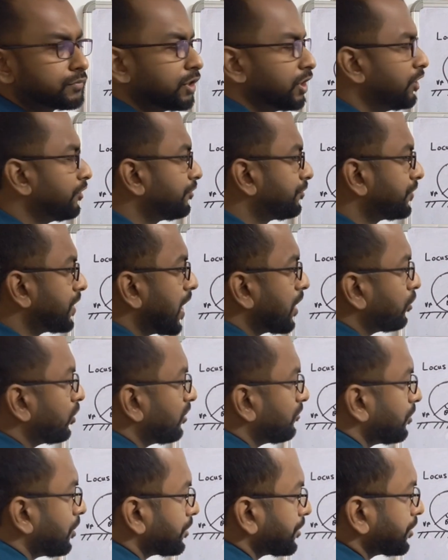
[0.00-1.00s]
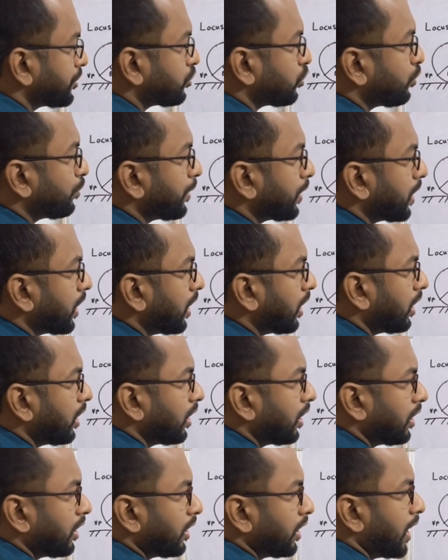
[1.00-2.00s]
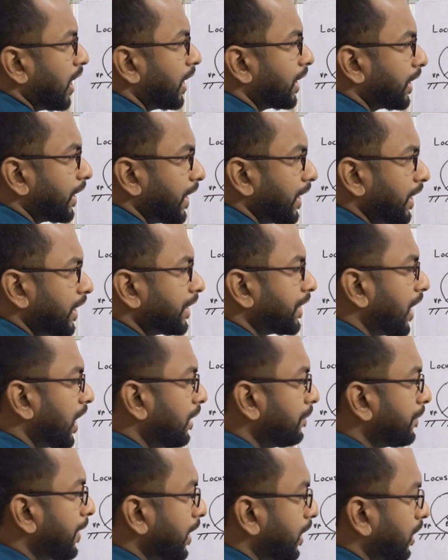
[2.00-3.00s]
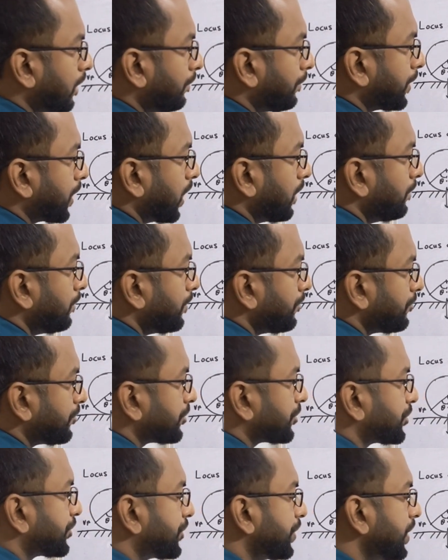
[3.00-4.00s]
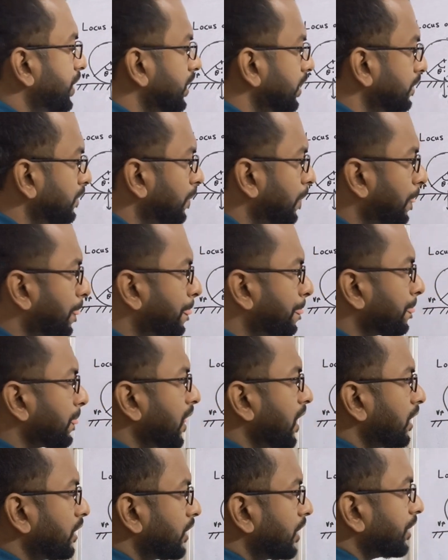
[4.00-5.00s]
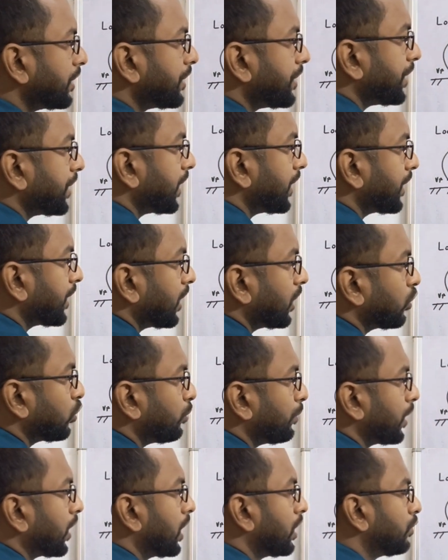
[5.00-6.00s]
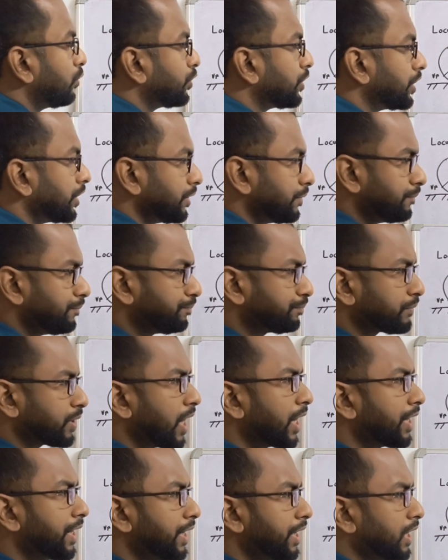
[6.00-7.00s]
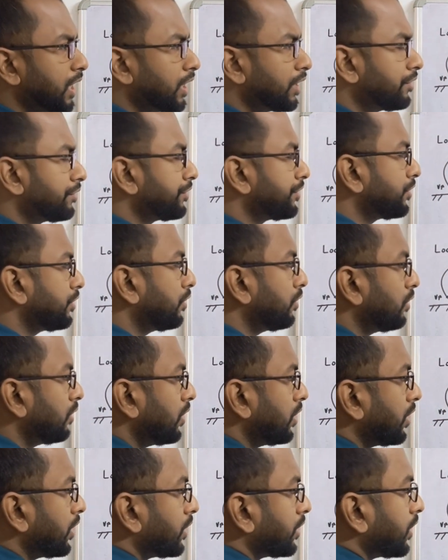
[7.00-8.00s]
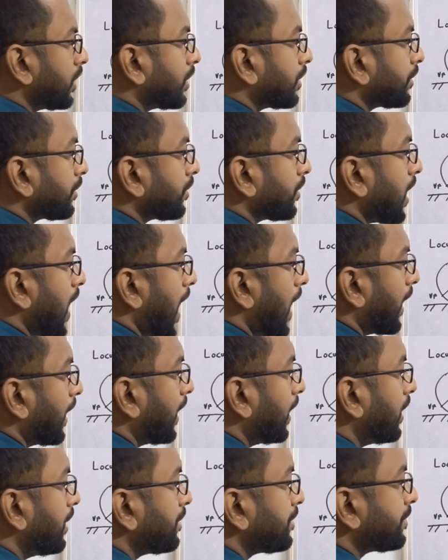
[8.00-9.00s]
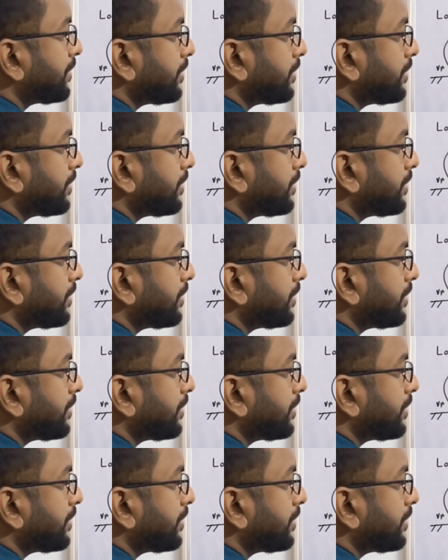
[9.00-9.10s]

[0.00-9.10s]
If the angular velocity is omega, at any time, random time, if it is t, then theta is equal to omega into t. At t equal to 0, the angle is